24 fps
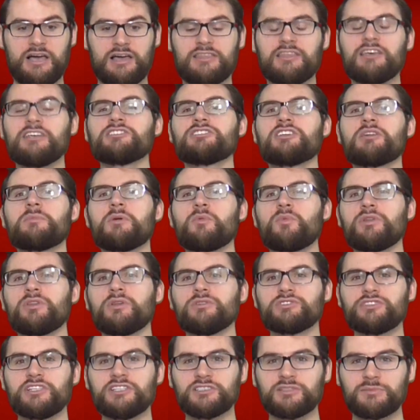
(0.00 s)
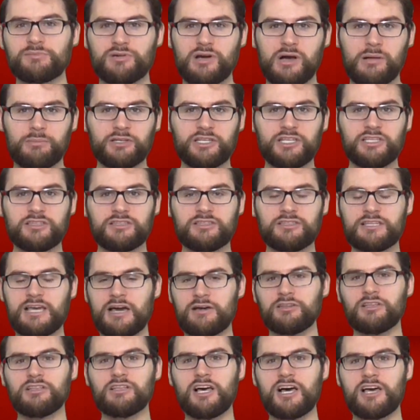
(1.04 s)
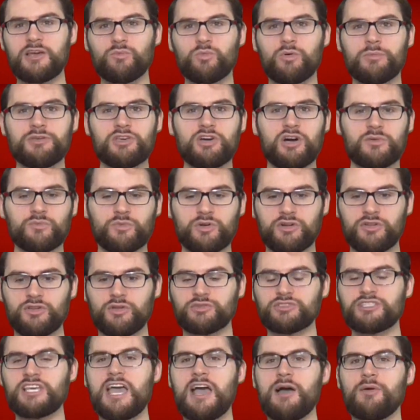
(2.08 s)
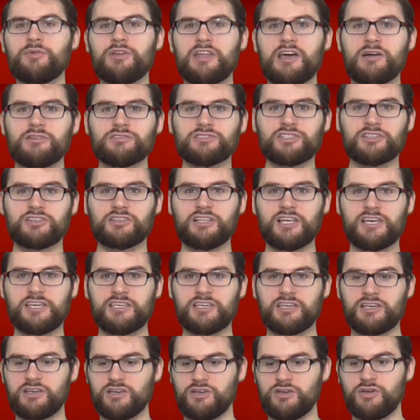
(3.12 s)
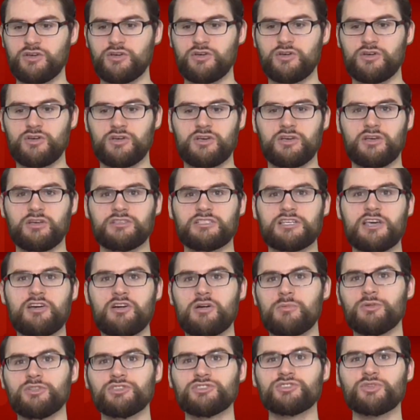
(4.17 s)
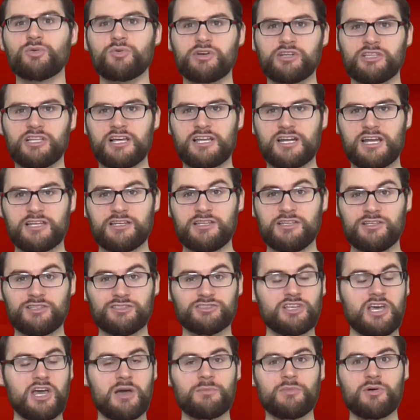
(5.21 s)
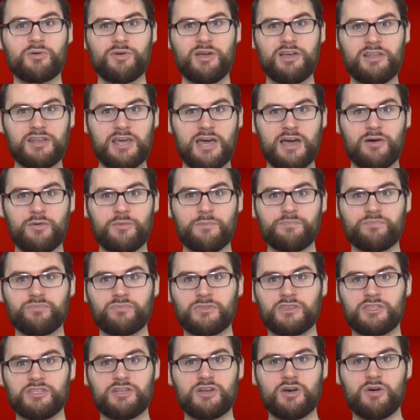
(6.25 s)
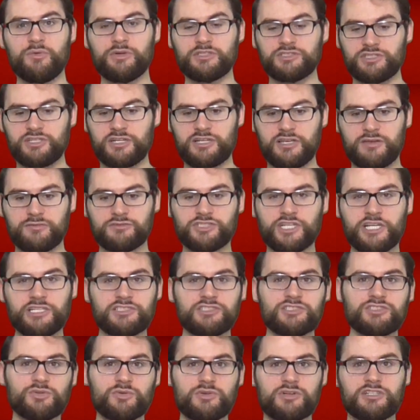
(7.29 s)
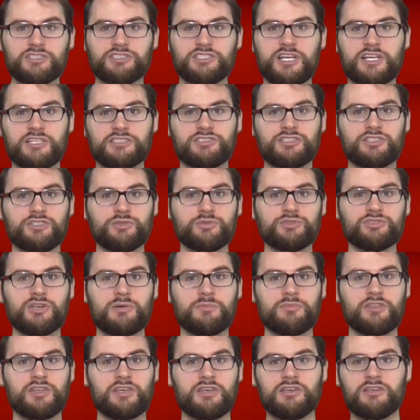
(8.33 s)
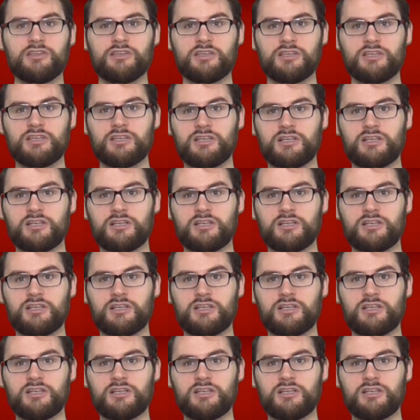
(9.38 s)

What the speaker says: think it's going to be one of those things that probably down the line will be on one of those countdowns that are like terrible storyline ideas. But right now, you know, it's going to give Jason Jordan a chance to do something.